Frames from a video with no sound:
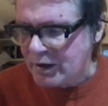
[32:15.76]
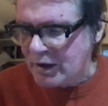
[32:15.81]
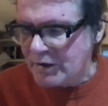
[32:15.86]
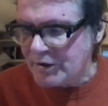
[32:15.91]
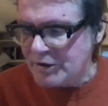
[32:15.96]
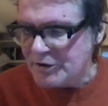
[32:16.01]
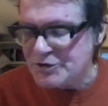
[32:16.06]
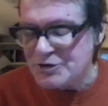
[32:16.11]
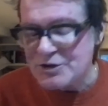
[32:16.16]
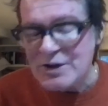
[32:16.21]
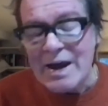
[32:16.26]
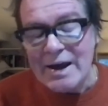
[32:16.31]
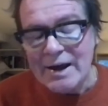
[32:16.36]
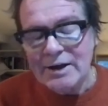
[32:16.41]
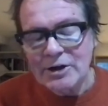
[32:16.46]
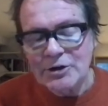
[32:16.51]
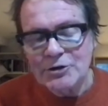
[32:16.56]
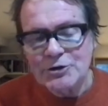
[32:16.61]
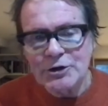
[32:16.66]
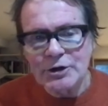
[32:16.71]
it's set in
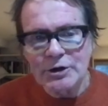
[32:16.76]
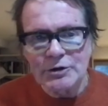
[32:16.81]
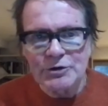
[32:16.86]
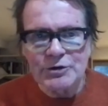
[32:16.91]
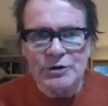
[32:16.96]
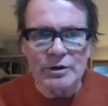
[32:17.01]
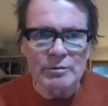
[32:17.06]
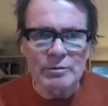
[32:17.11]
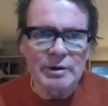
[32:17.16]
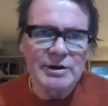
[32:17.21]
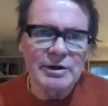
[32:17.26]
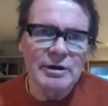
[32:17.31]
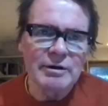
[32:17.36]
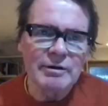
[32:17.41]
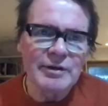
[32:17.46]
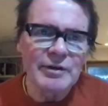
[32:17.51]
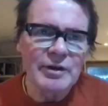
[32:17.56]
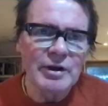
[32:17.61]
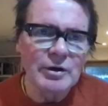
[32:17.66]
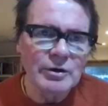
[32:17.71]
a church so that when you're
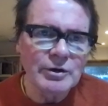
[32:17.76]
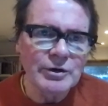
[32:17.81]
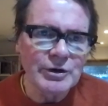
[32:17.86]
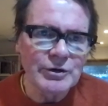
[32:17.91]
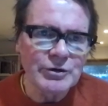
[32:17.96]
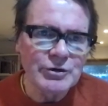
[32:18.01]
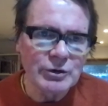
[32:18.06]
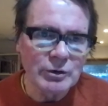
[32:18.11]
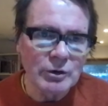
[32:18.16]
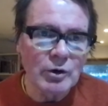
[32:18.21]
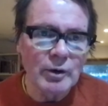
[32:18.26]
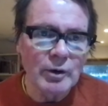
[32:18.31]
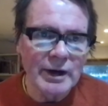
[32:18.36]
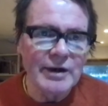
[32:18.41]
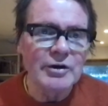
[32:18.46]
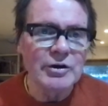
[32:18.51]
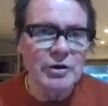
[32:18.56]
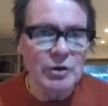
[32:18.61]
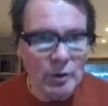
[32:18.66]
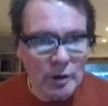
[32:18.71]
in the audience, you go in
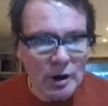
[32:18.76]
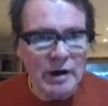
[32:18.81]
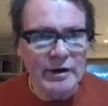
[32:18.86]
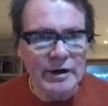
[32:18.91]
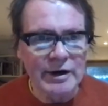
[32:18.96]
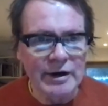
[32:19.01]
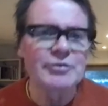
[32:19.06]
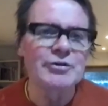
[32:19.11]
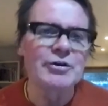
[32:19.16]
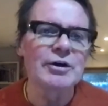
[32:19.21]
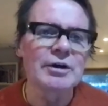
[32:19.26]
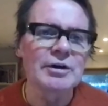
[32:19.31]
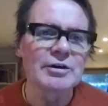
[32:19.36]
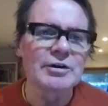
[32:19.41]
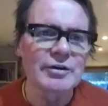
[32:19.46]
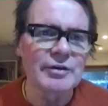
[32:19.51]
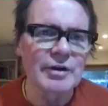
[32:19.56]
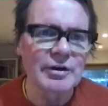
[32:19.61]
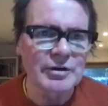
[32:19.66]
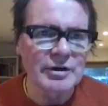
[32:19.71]
and you are in a church
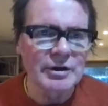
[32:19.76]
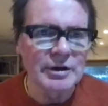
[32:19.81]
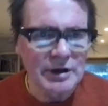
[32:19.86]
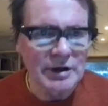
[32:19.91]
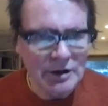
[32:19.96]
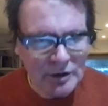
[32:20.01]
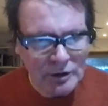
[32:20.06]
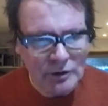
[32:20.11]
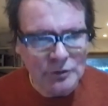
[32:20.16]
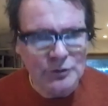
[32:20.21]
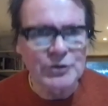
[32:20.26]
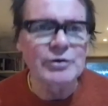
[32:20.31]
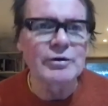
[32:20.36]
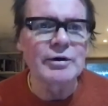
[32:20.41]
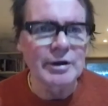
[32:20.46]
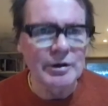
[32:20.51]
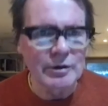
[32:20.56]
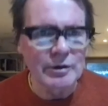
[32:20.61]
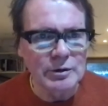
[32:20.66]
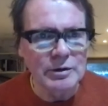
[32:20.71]
and there's an altar
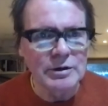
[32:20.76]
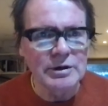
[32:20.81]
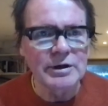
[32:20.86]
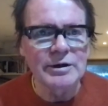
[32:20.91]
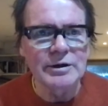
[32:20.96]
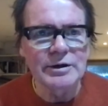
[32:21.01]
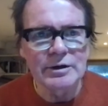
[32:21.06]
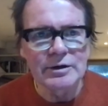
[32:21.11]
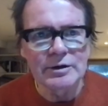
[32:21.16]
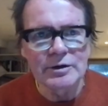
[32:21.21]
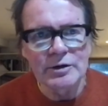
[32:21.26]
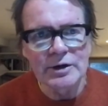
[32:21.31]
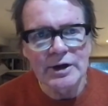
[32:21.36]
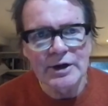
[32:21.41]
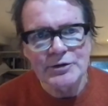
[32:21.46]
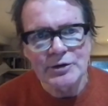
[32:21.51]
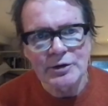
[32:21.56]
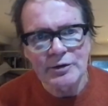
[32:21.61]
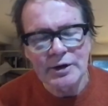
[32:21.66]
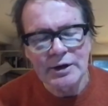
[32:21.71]
and an organ and all that
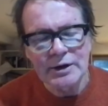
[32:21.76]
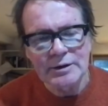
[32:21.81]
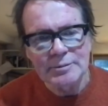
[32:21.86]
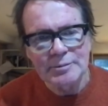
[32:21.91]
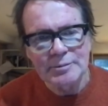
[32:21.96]
sort of thing.